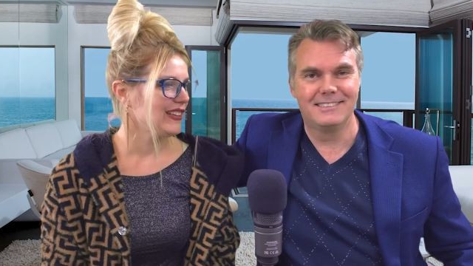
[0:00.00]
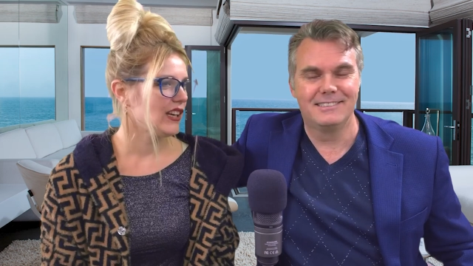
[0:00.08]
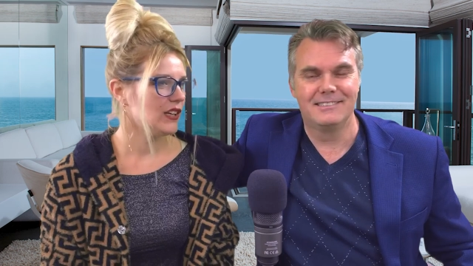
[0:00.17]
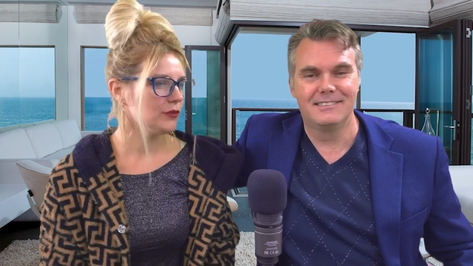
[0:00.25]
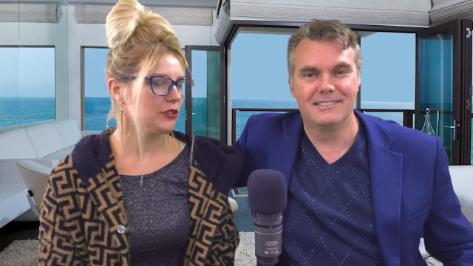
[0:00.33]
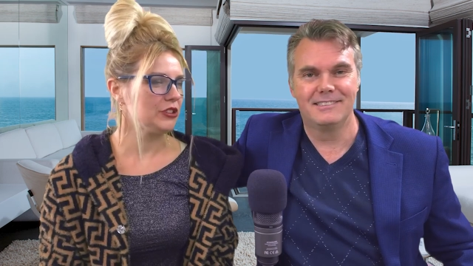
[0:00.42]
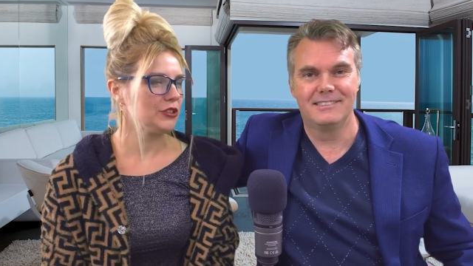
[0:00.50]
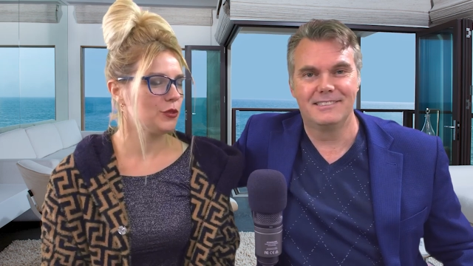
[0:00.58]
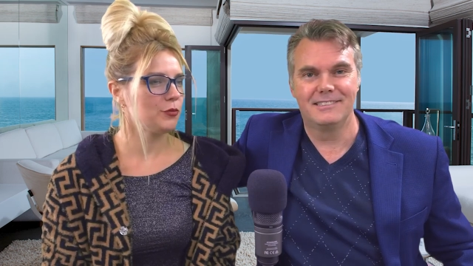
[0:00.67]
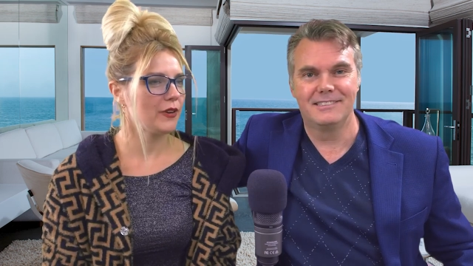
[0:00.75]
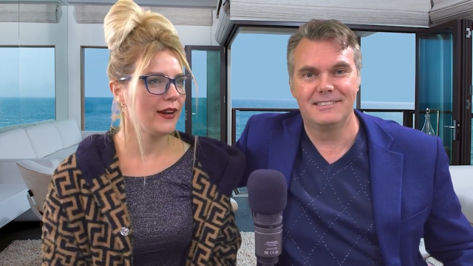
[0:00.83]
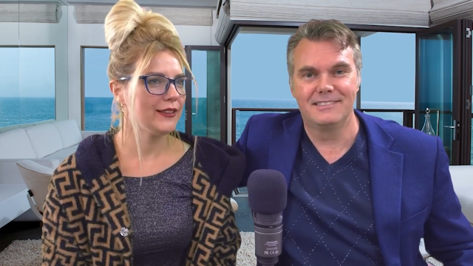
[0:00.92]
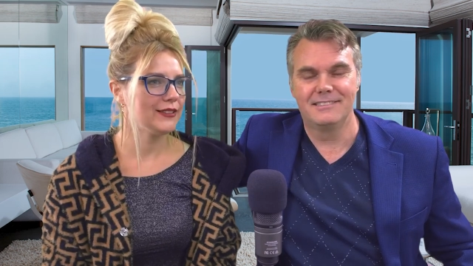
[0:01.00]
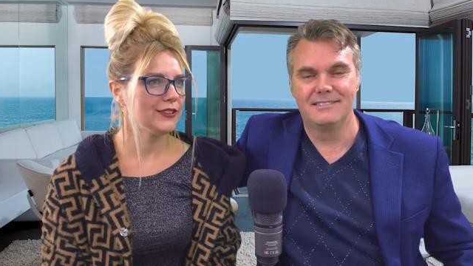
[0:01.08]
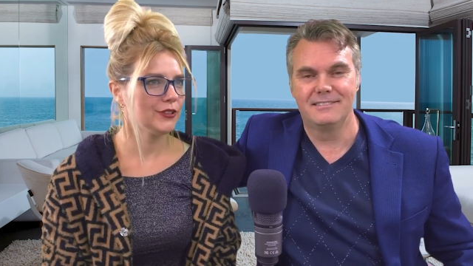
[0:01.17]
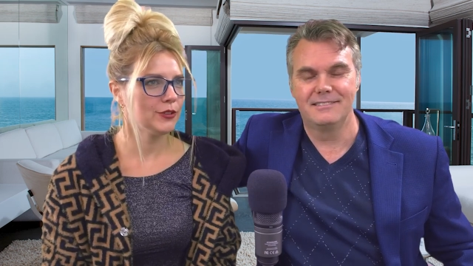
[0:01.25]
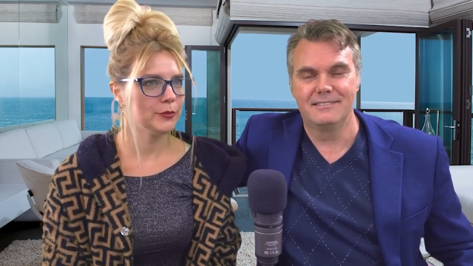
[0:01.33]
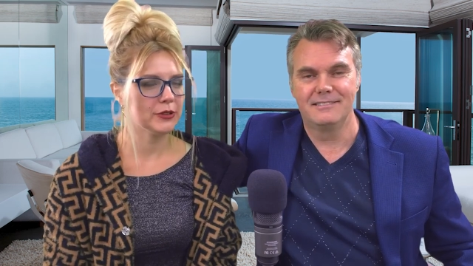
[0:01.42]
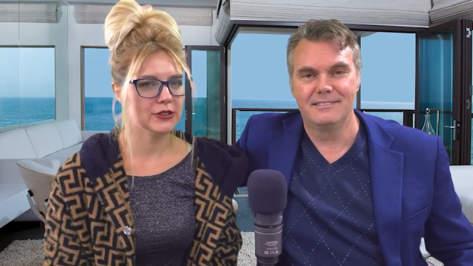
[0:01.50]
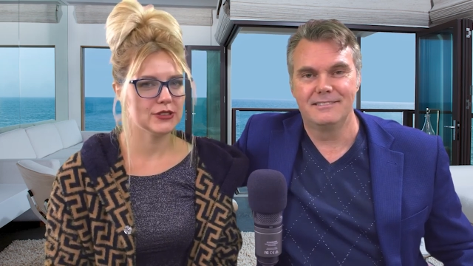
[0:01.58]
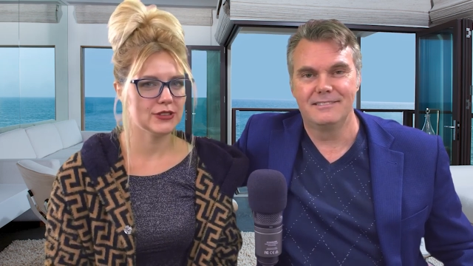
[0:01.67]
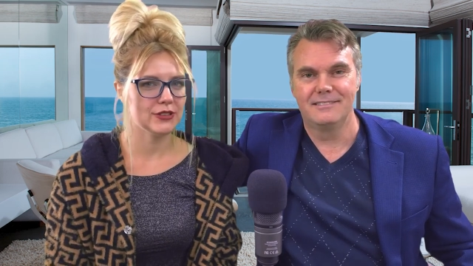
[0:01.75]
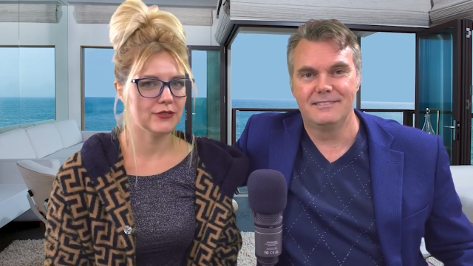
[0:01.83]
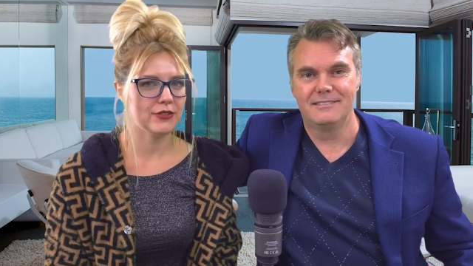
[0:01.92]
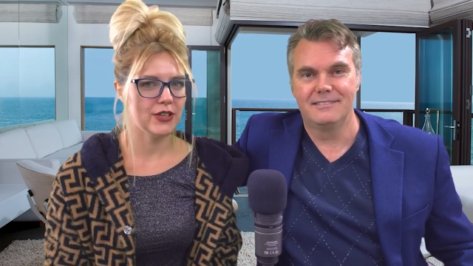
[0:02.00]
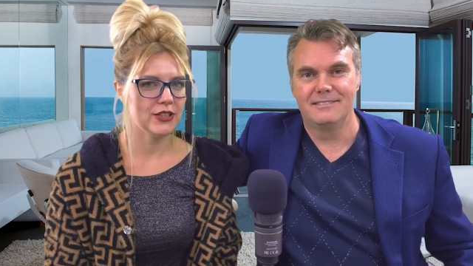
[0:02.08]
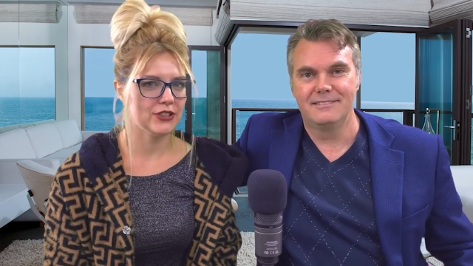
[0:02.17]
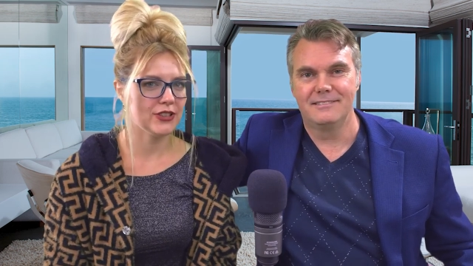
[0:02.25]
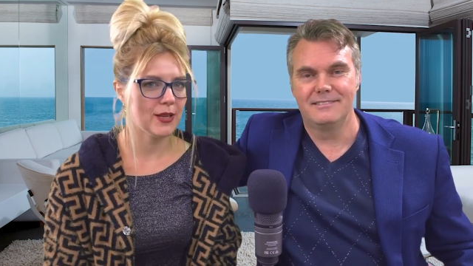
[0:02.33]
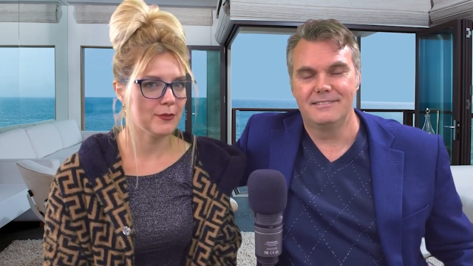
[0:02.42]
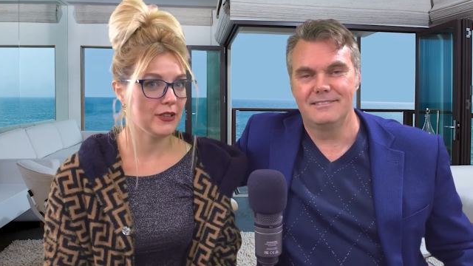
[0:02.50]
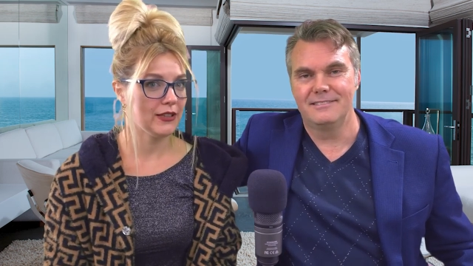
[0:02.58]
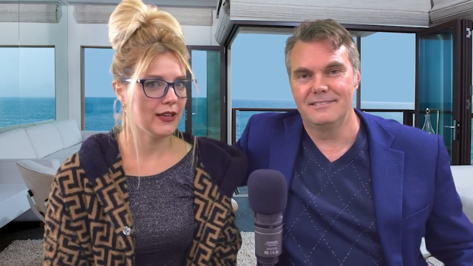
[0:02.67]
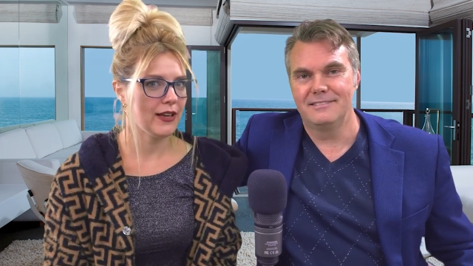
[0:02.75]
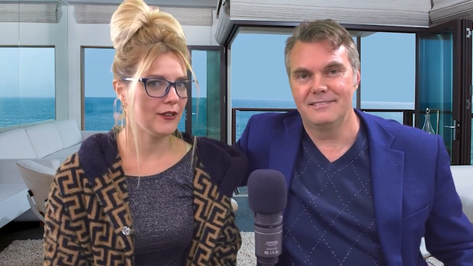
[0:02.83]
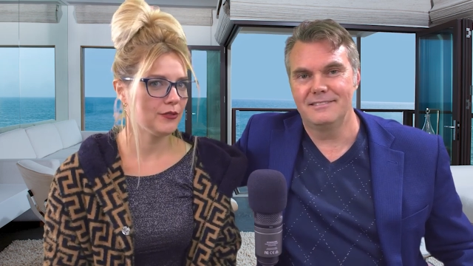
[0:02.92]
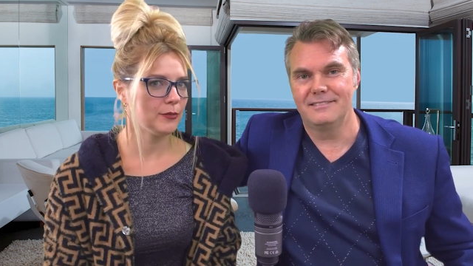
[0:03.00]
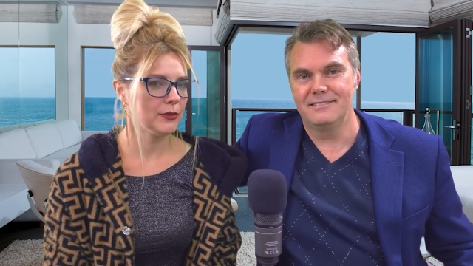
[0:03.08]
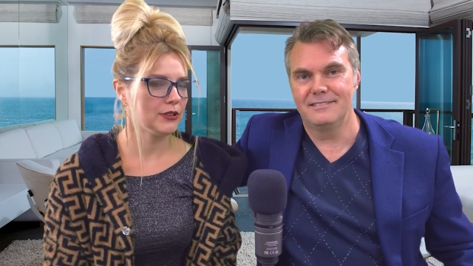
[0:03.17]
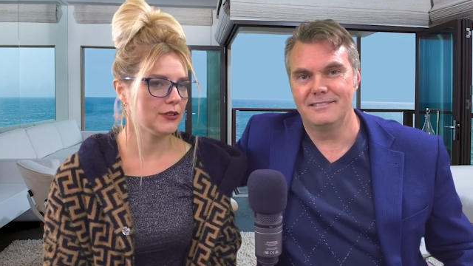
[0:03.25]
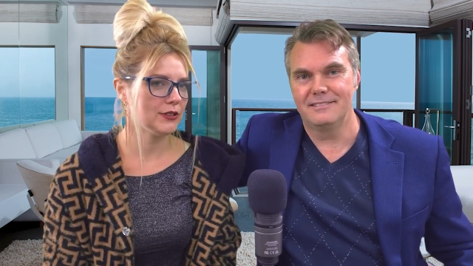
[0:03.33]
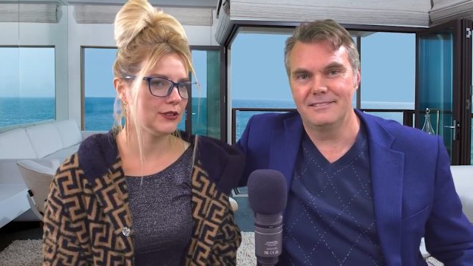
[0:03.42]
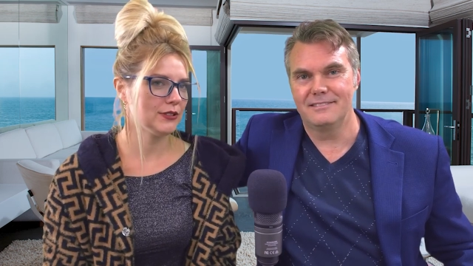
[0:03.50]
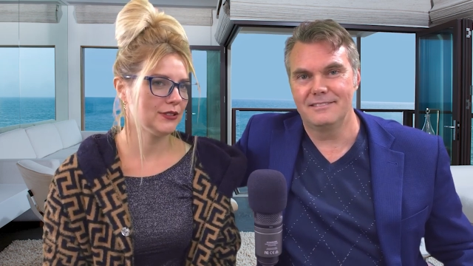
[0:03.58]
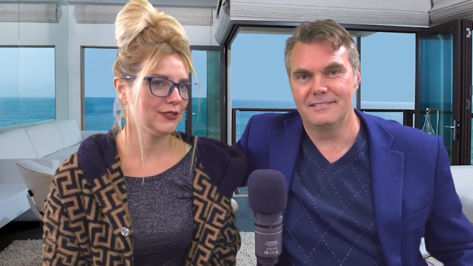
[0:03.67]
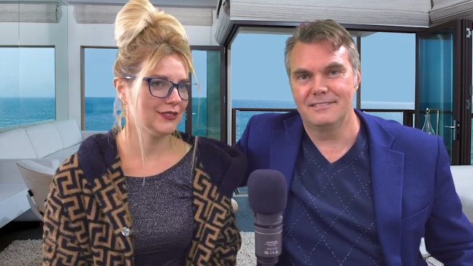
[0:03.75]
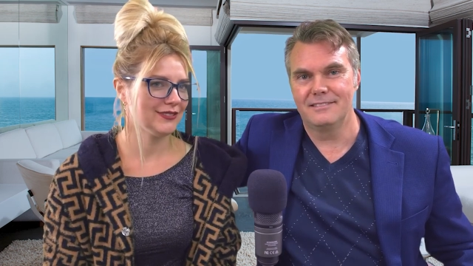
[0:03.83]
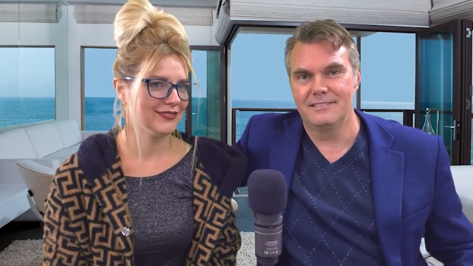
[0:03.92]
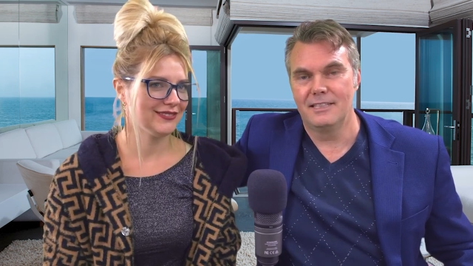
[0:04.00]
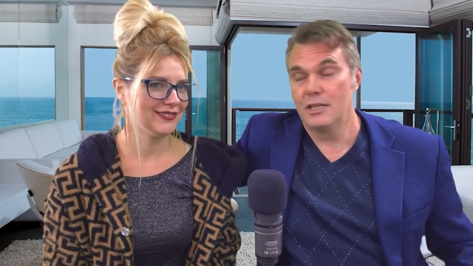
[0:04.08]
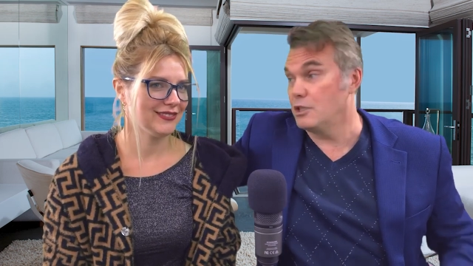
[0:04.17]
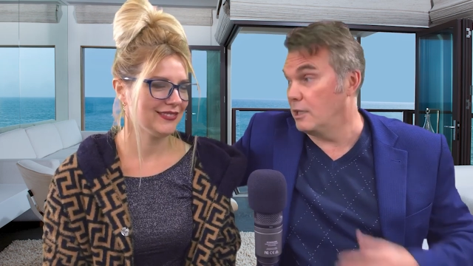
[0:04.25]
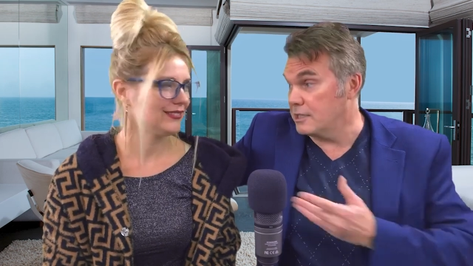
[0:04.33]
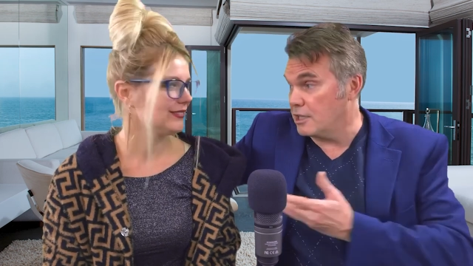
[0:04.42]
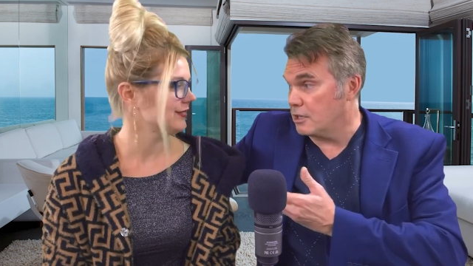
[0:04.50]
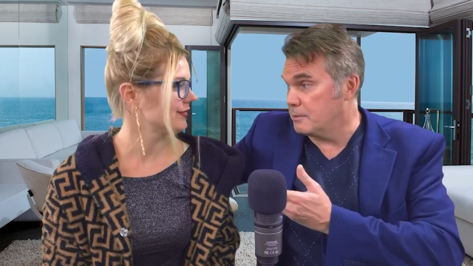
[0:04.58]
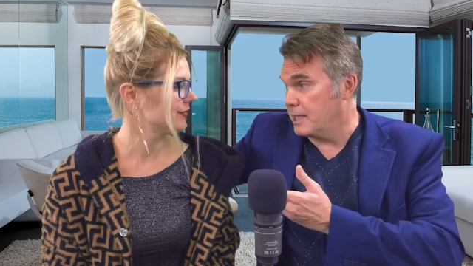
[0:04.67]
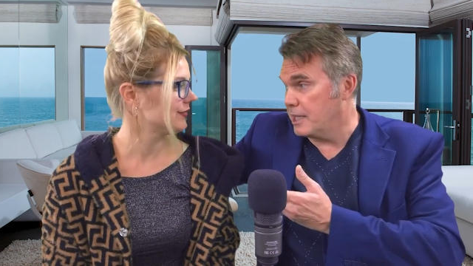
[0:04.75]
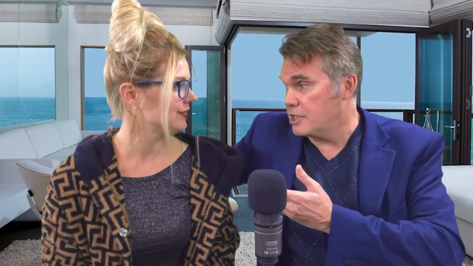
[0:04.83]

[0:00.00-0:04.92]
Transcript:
Speaker 1: I was surprised, you know, because of age gap they have, but...
Speaker 2: So let's talk about the age